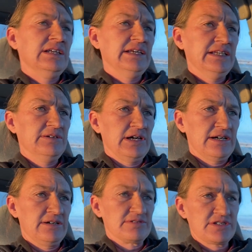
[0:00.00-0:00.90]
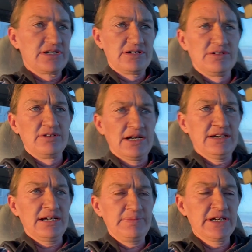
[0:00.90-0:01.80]
Anyhow, so
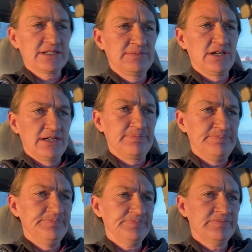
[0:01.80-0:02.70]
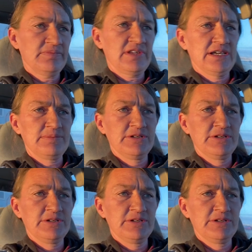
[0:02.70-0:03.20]
I picked him up, and